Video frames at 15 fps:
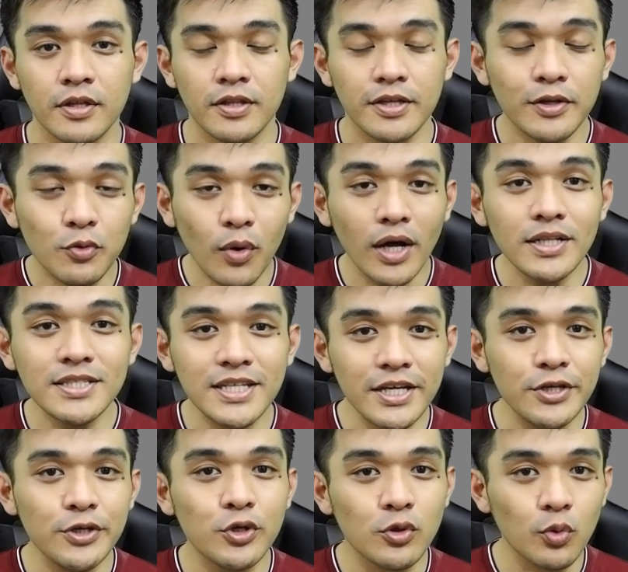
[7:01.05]
then one day
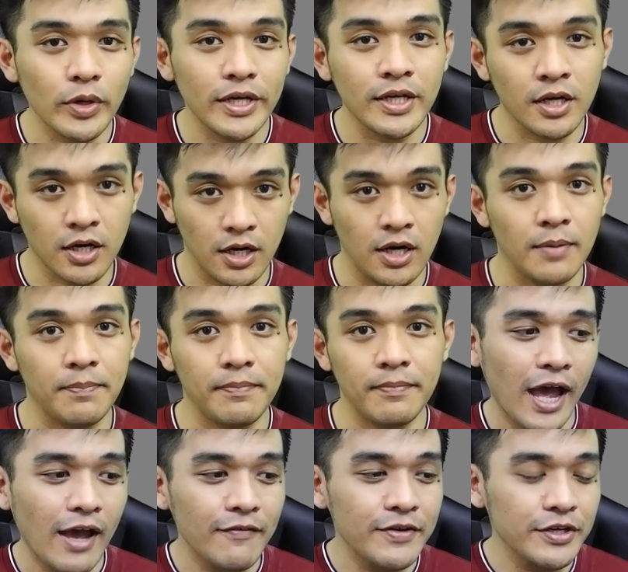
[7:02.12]
you'll wake up
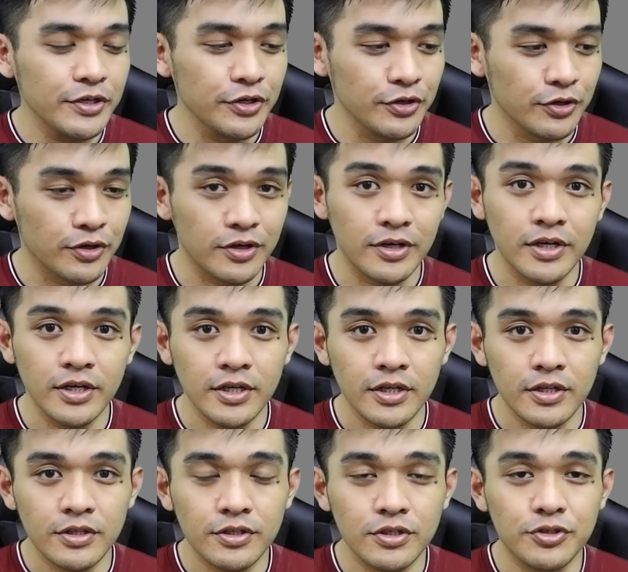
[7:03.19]
having your
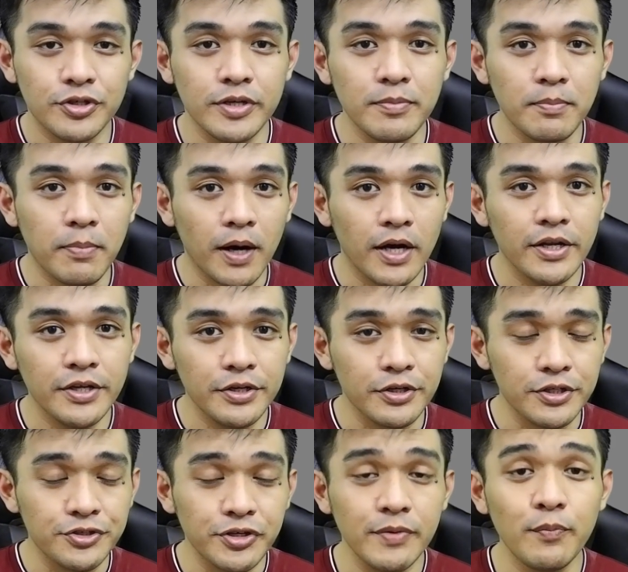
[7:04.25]
dream body, your
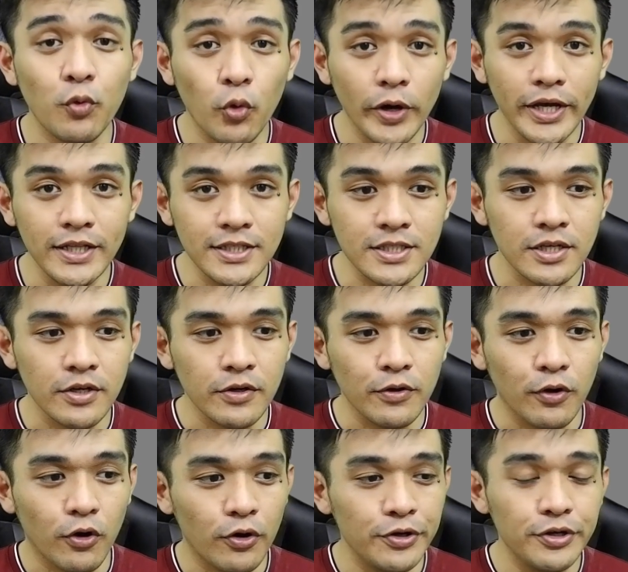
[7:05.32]
dream weight,
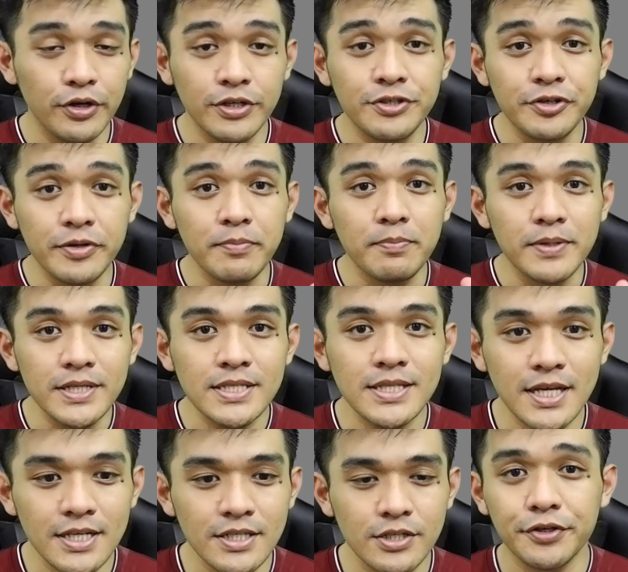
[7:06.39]
or your dream
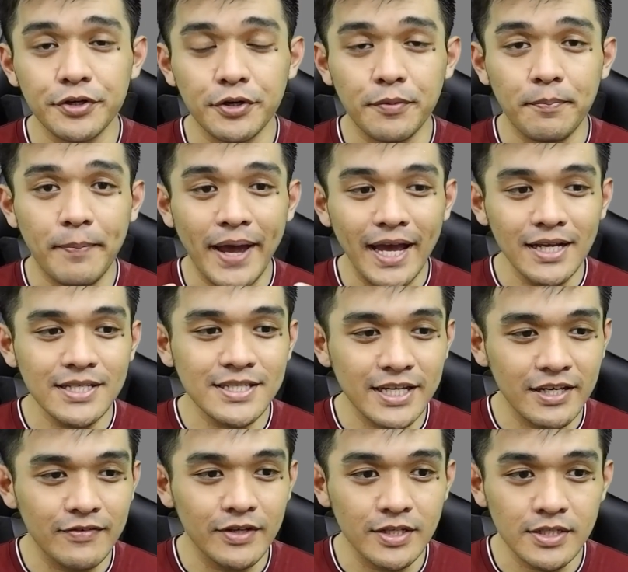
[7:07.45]
business, your bank
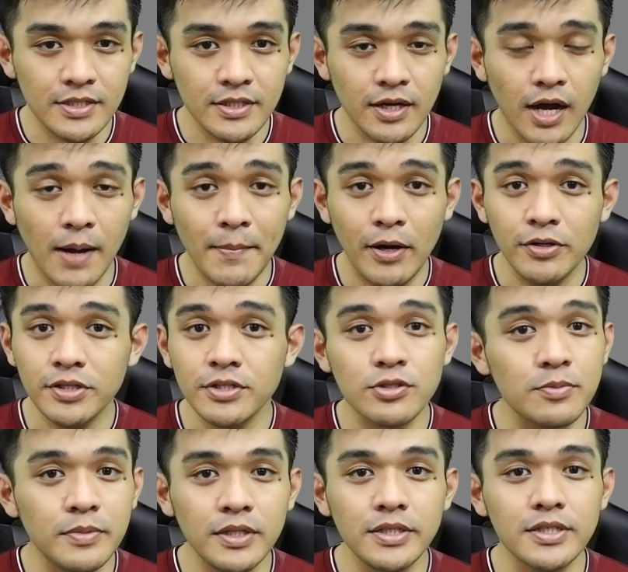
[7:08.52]
savings amounting to
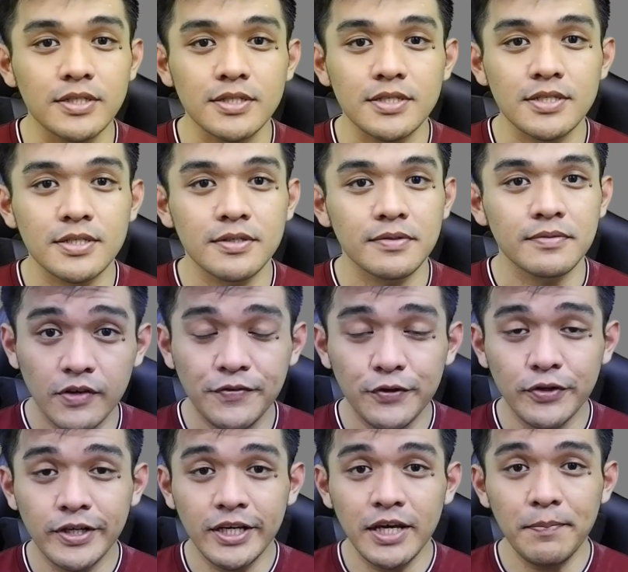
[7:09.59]
millions. If
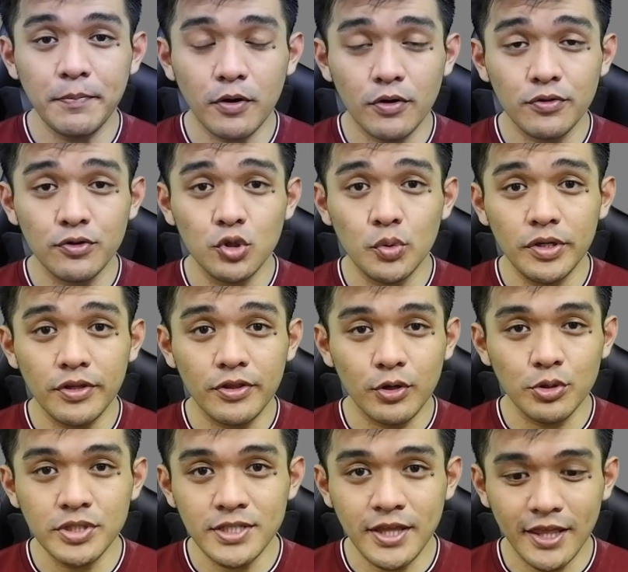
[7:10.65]
you keep on doing
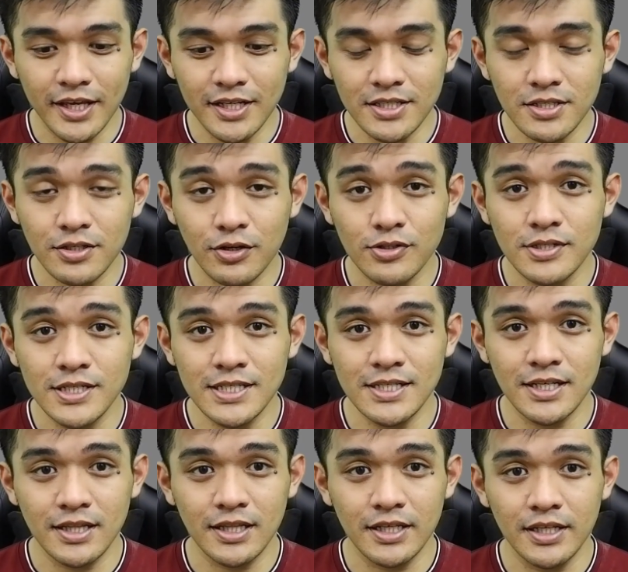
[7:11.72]
those things
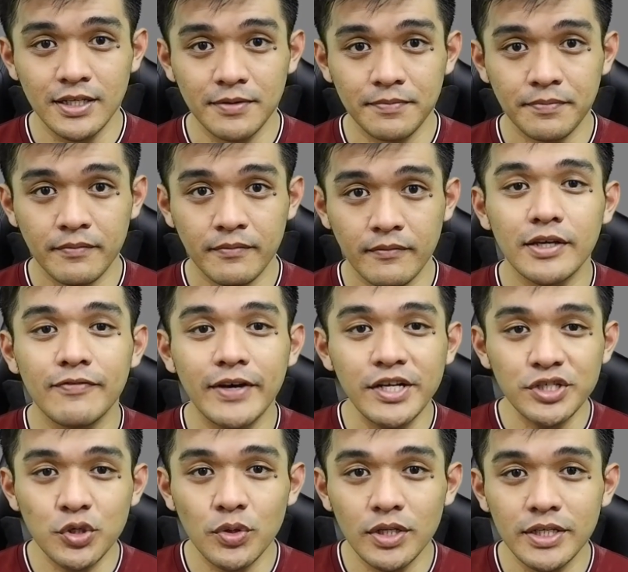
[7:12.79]
consistently,
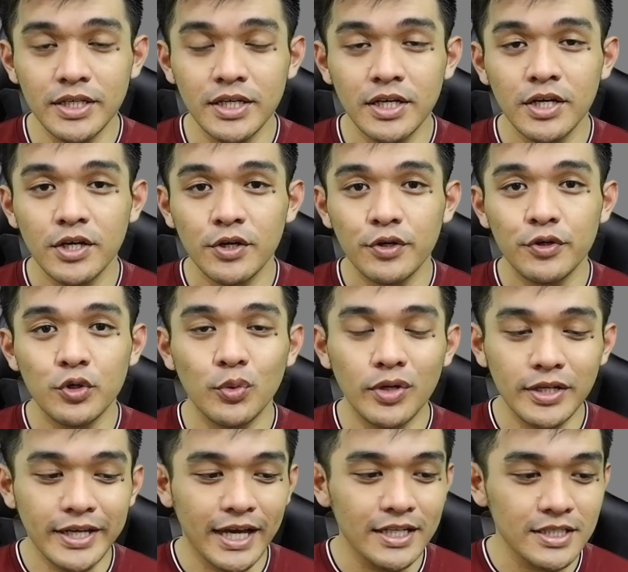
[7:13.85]
eventually you
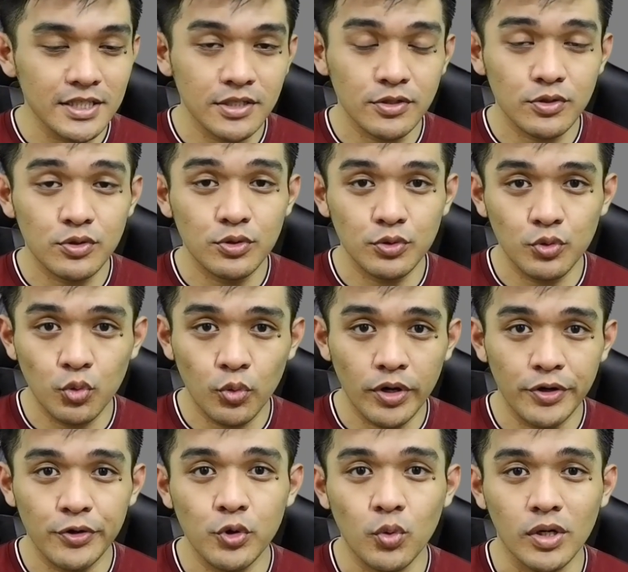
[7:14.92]
will get to
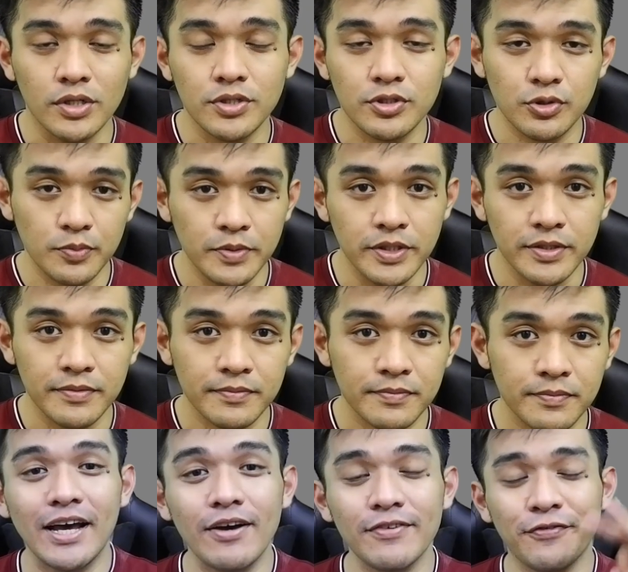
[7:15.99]
where you want to be.
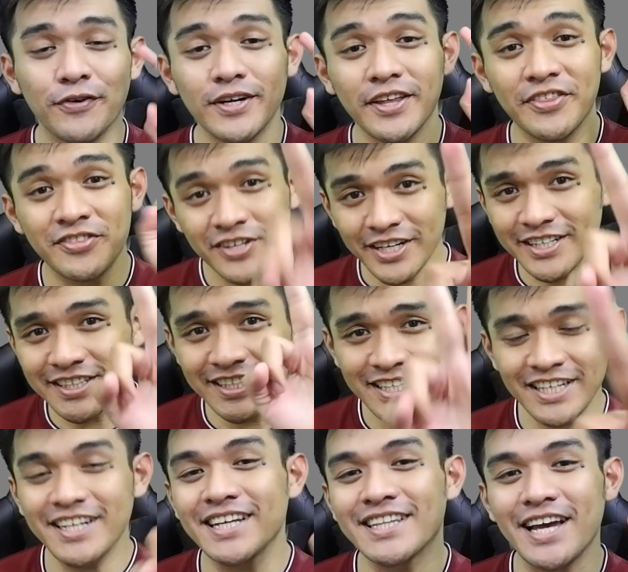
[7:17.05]
Now, for the third
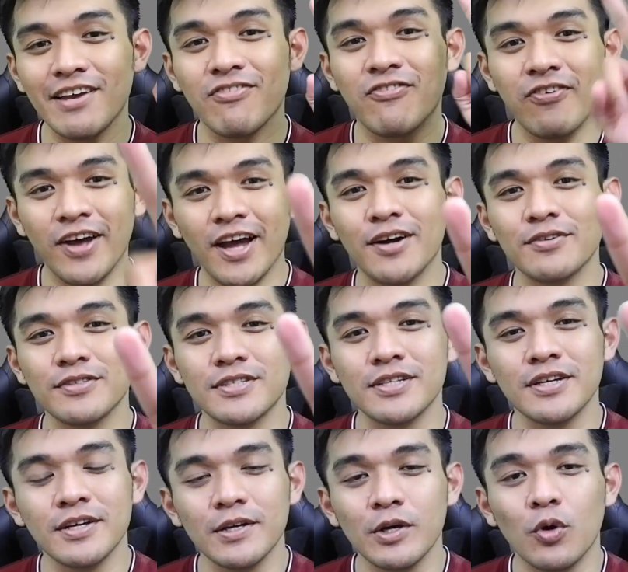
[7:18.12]
key that I found,
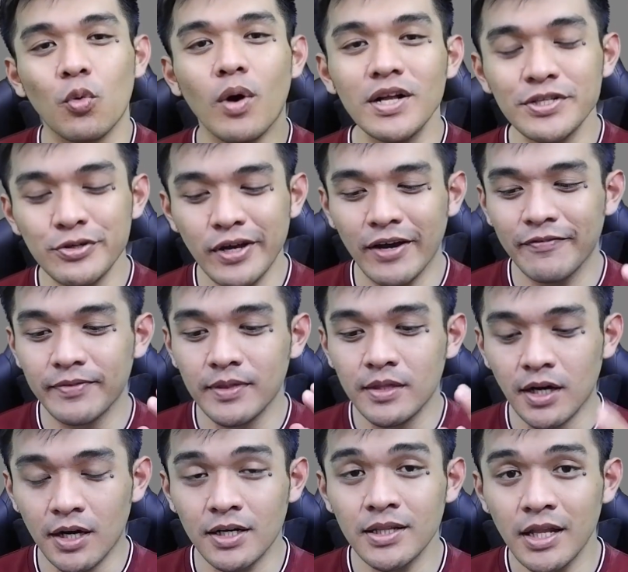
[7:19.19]
once you have
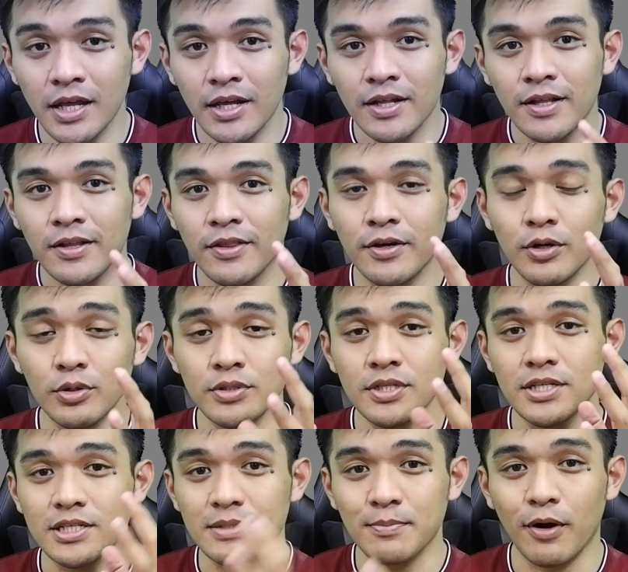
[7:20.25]
done those
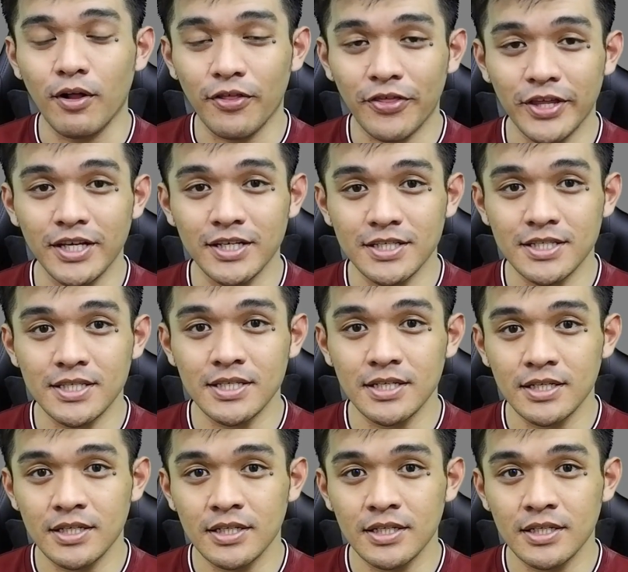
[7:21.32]
small things,